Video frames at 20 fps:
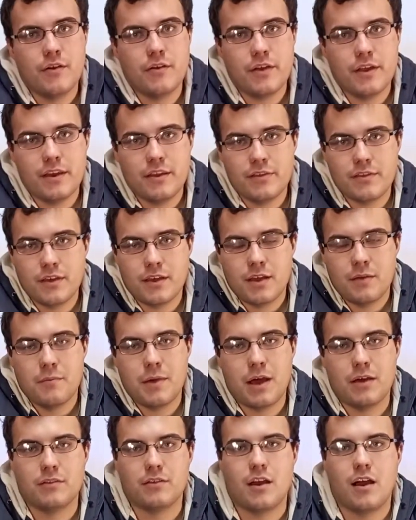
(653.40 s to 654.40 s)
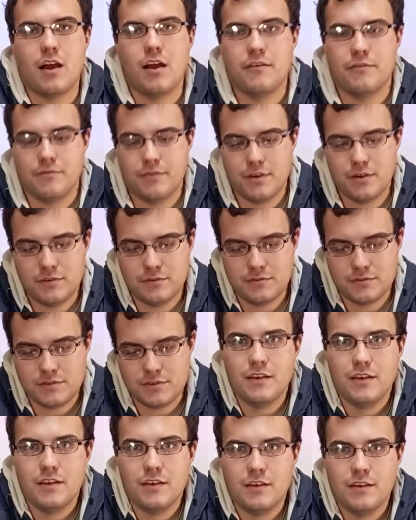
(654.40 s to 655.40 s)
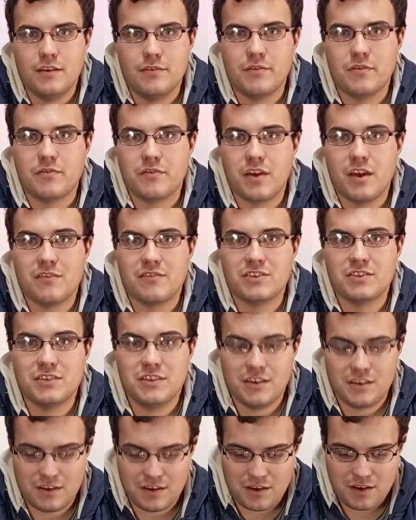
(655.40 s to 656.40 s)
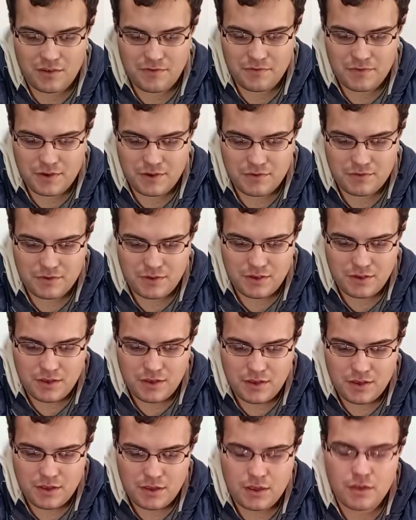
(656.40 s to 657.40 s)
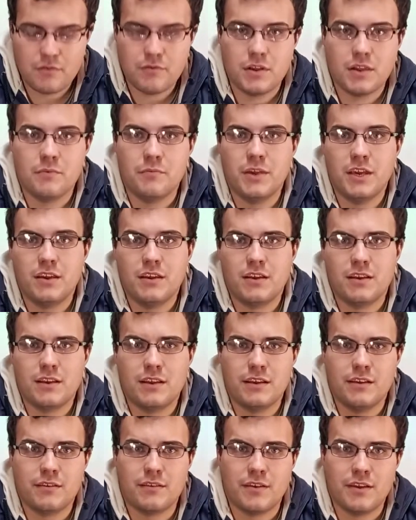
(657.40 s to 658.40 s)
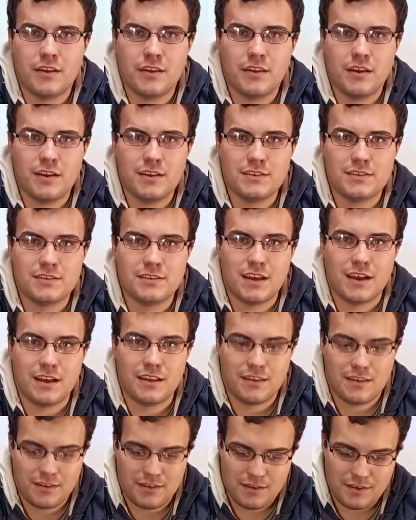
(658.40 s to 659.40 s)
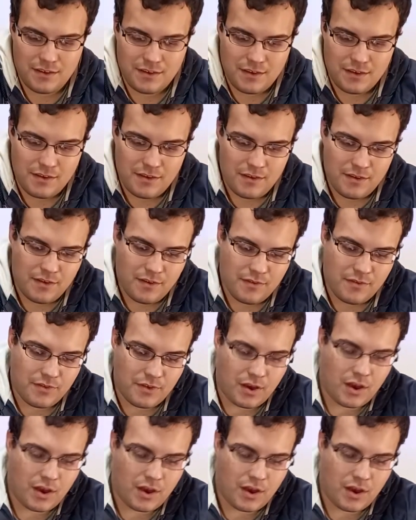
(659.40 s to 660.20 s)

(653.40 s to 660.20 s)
anything about iPhones, if you've ever seen an iPhone, you will immediately realize that the